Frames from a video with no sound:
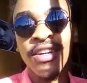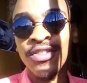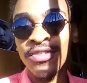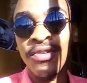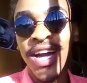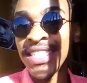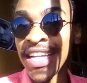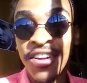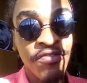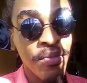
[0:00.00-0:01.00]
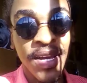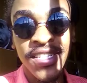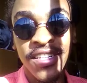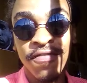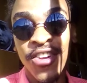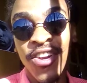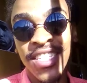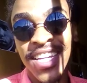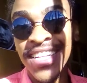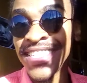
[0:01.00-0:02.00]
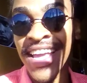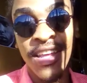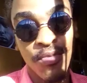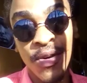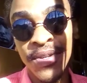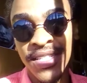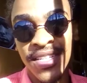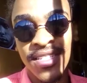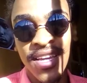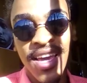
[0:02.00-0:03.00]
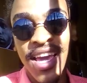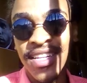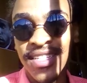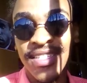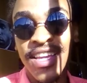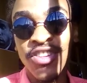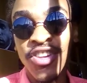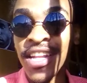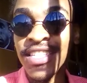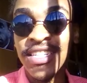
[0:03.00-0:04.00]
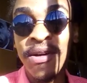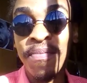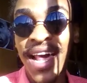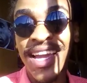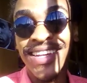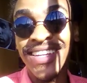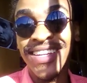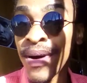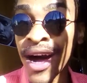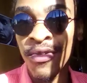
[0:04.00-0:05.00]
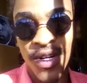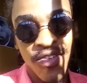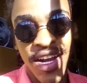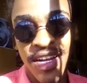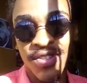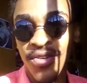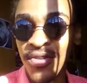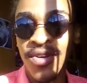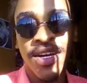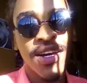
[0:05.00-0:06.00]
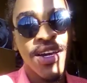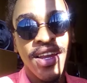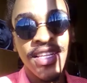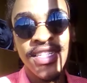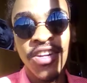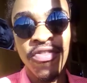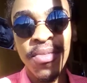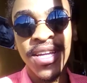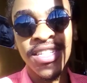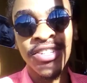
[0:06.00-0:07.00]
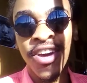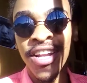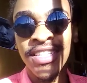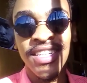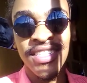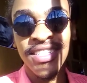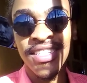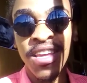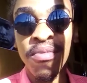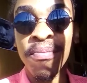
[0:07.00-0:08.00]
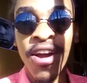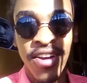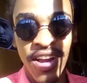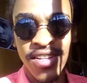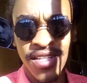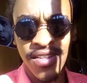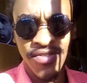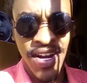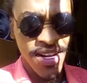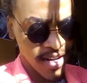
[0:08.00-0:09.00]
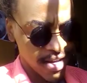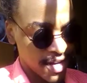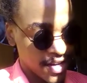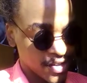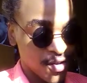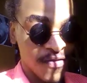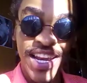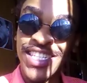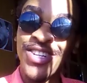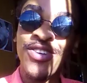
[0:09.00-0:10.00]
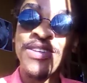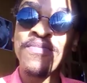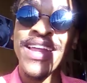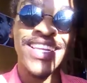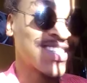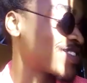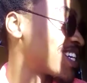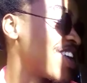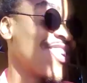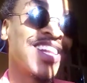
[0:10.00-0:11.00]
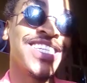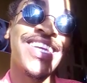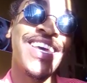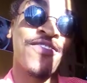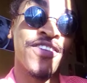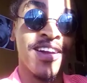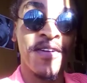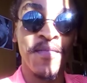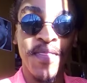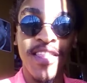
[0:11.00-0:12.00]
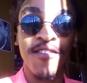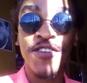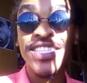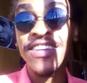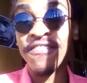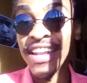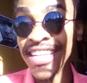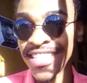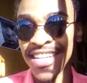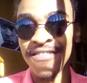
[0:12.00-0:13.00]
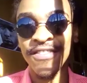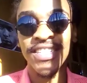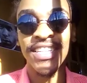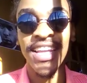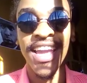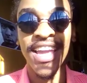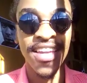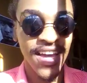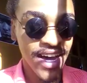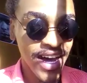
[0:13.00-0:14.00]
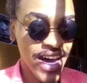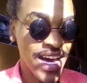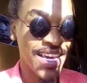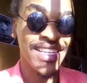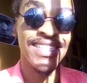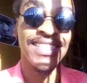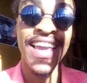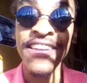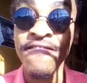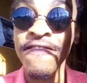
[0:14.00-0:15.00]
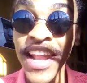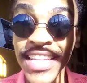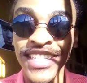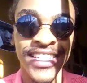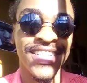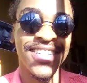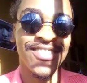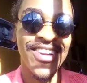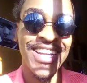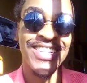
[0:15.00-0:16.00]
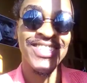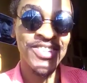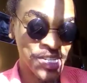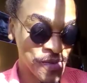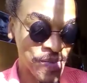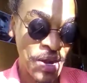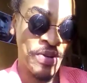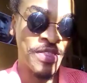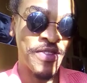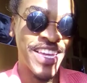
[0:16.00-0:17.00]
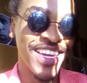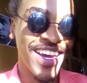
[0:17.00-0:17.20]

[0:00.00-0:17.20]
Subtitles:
So I share information for knowledge understanding purposes, and as they say, knowledge applied is power, right? So let's share information, knowledge, and just keep empowering ourselves, right? So financial independence, retire early South Africa. The first definition for today is inflation, right? So just bear with me.